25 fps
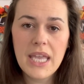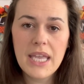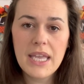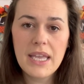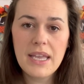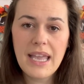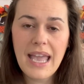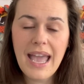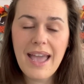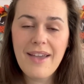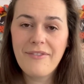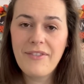
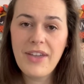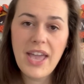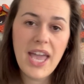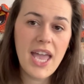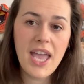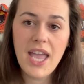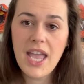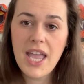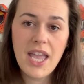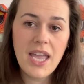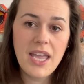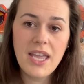
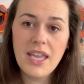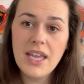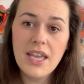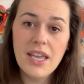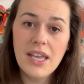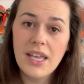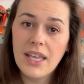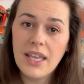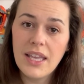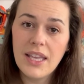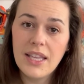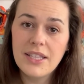cafe
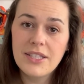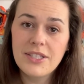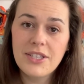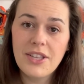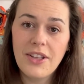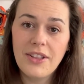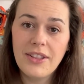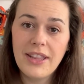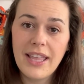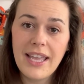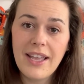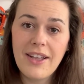in
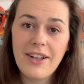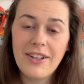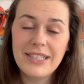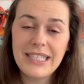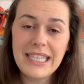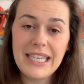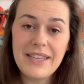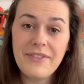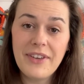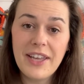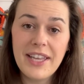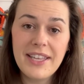Salt Lake called
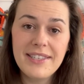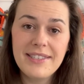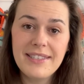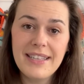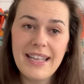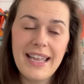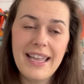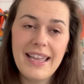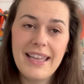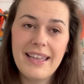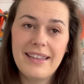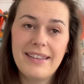Eva's,
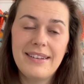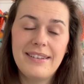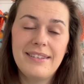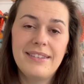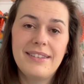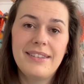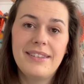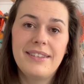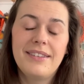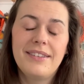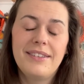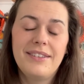and
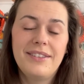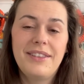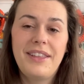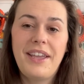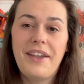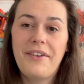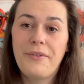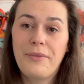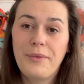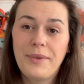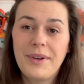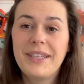they
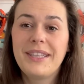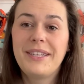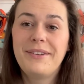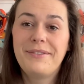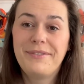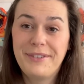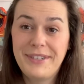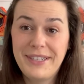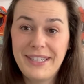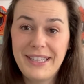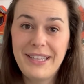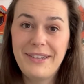have really,
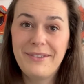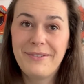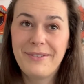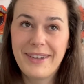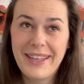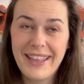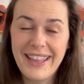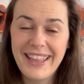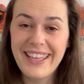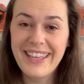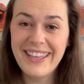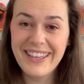really,
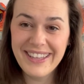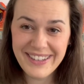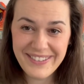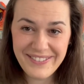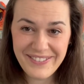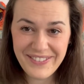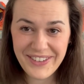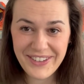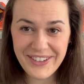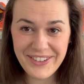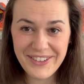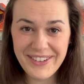really good
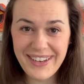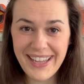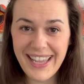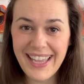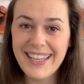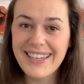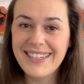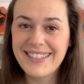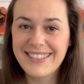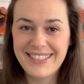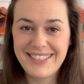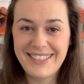food
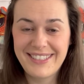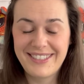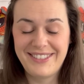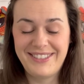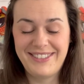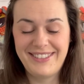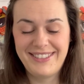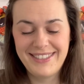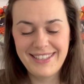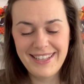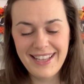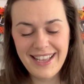and
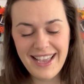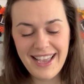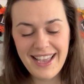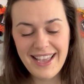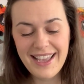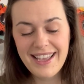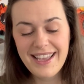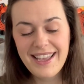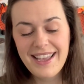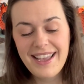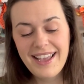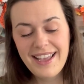desserts.
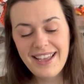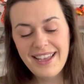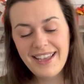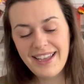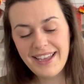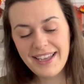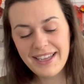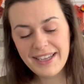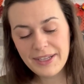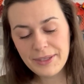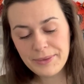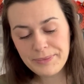
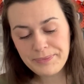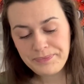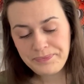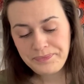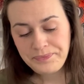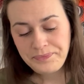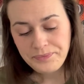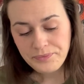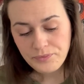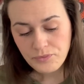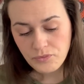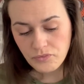
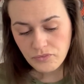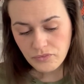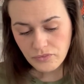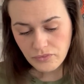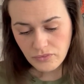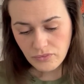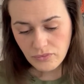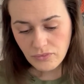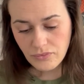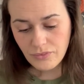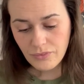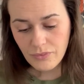
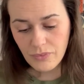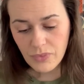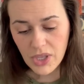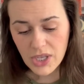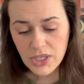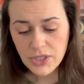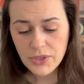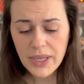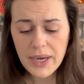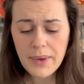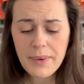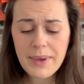
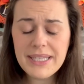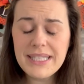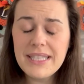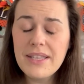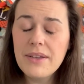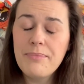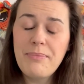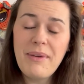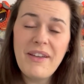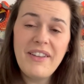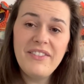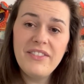So anyways,
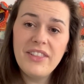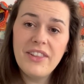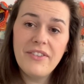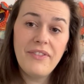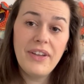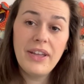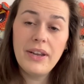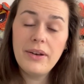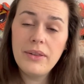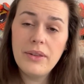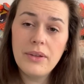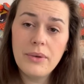
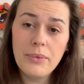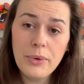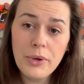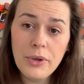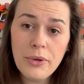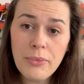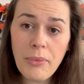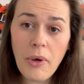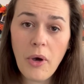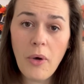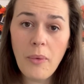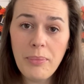the
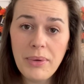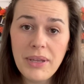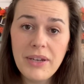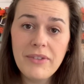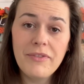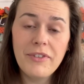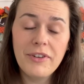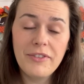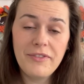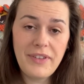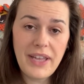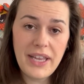room opened
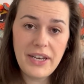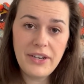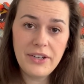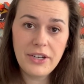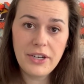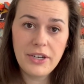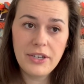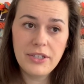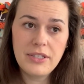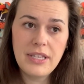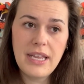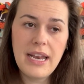for
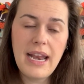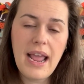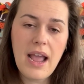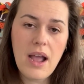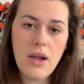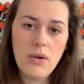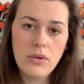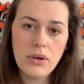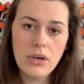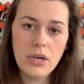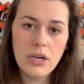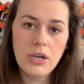vendors an
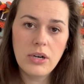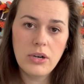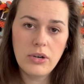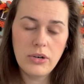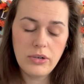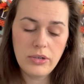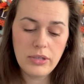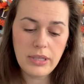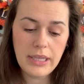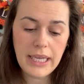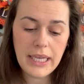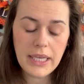hour
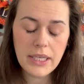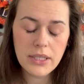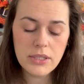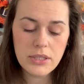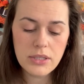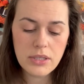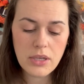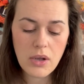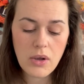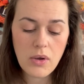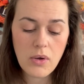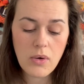early,
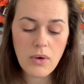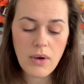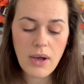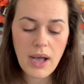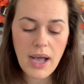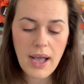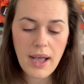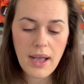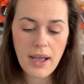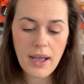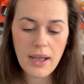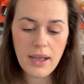so,
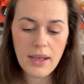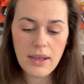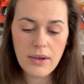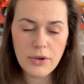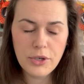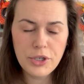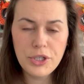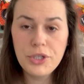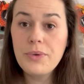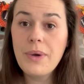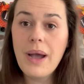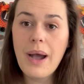or
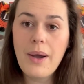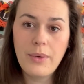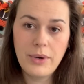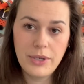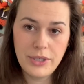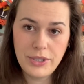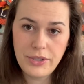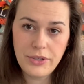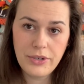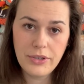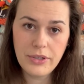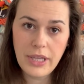2
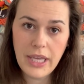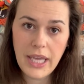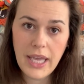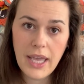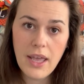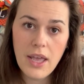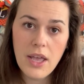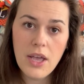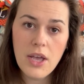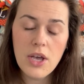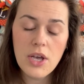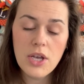hours early.
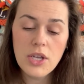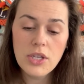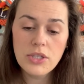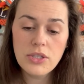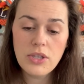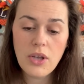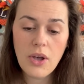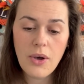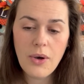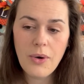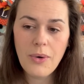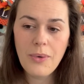
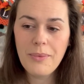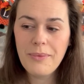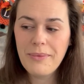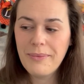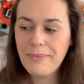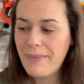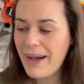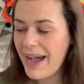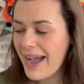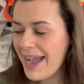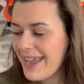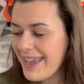So
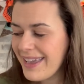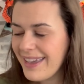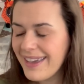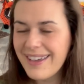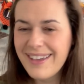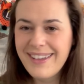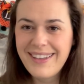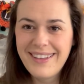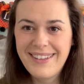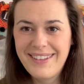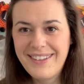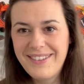my
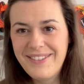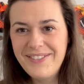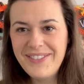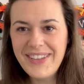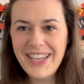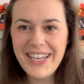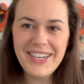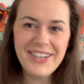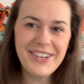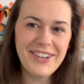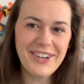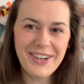
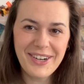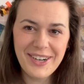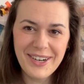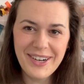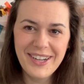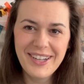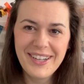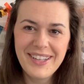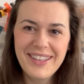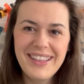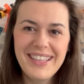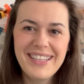vendor,
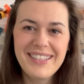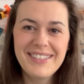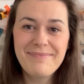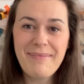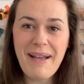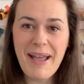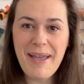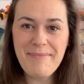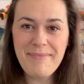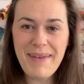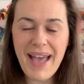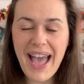
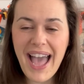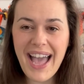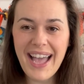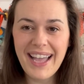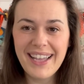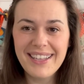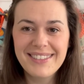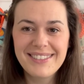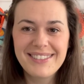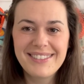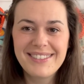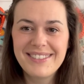my
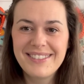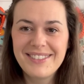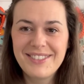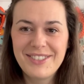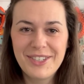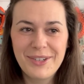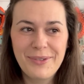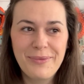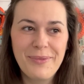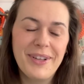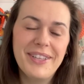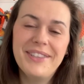bags,
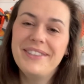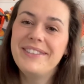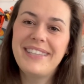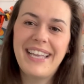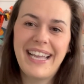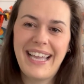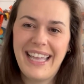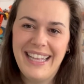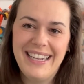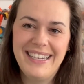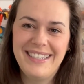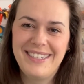took 1
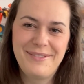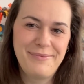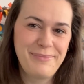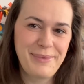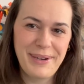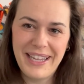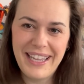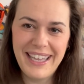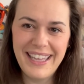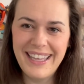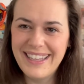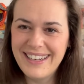second to
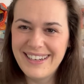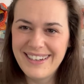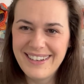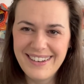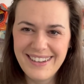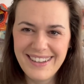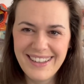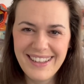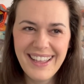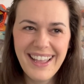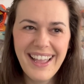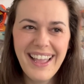bring
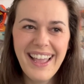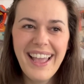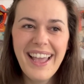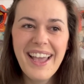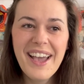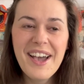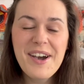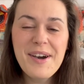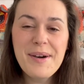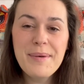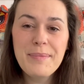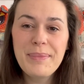in,
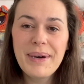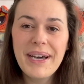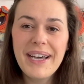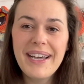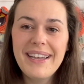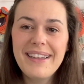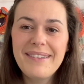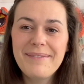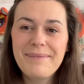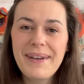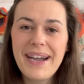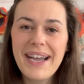
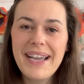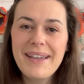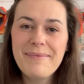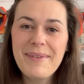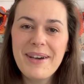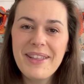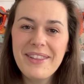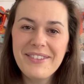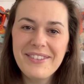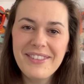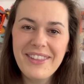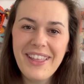but my
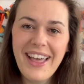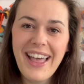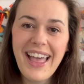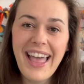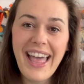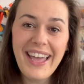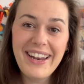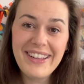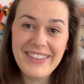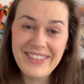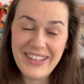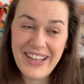mother-in-law
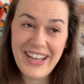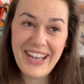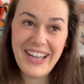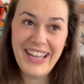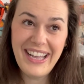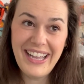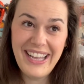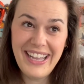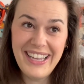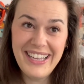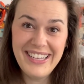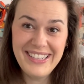had a
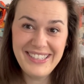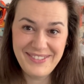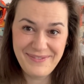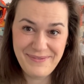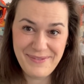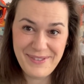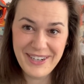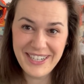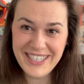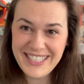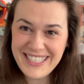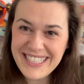lot
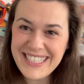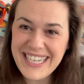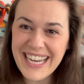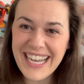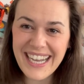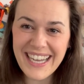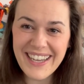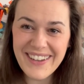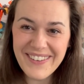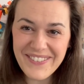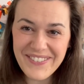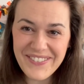more
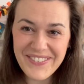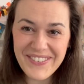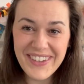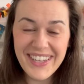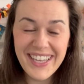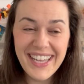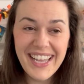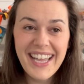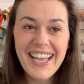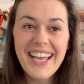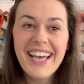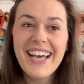stuff
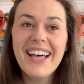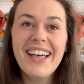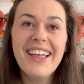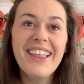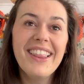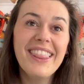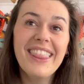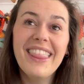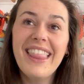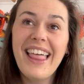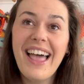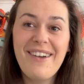
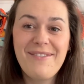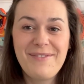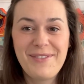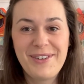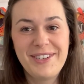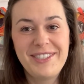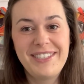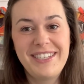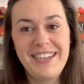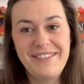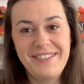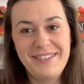
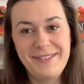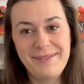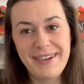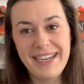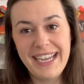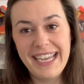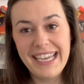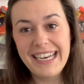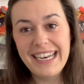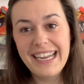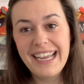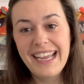to bring
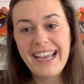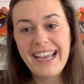in.